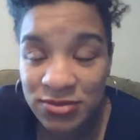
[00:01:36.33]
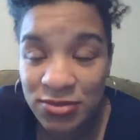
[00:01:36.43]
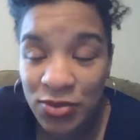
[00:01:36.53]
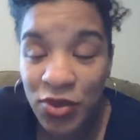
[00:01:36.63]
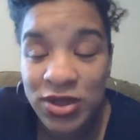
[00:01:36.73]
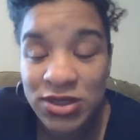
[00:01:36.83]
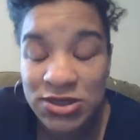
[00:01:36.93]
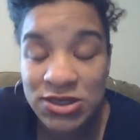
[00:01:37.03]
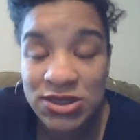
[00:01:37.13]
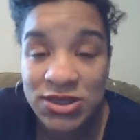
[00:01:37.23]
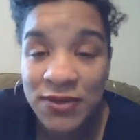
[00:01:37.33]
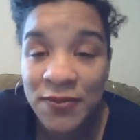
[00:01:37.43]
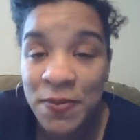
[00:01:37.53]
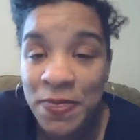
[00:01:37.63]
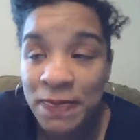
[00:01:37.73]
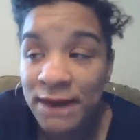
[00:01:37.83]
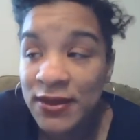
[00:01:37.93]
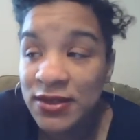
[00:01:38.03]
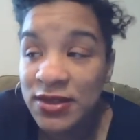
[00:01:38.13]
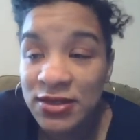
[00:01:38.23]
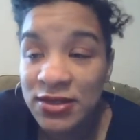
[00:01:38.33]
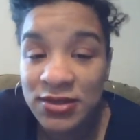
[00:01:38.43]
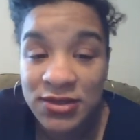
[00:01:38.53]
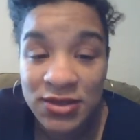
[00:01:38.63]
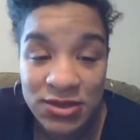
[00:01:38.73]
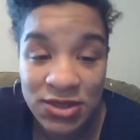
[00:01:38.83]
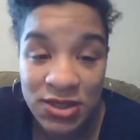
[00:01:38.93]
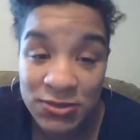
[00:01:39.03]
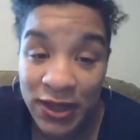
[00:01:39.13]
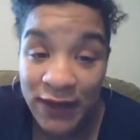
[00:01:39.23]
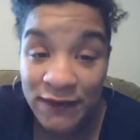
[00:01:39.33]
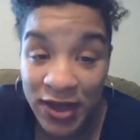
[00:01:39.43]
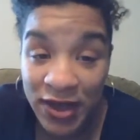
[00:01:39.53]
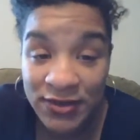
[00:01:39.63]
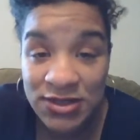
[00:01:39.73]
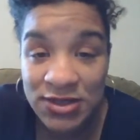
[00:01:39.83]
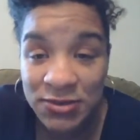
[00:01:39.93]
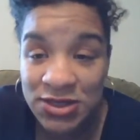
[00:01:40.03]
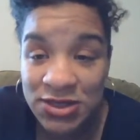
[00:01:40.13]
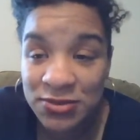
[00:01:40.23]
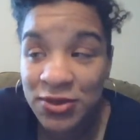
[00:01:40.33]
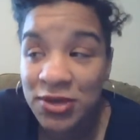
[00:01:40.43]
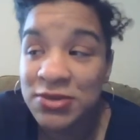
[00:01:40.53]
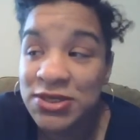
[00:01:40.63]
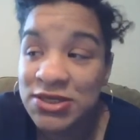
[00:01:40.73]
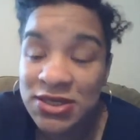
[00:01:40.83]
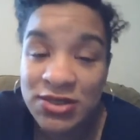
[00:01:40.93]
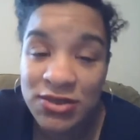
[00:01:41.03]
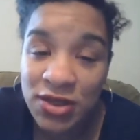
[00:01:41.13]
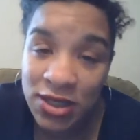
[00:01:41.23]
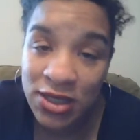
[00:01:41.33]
more consistent. And then it started to be like 5 to 10 minutes apart, but still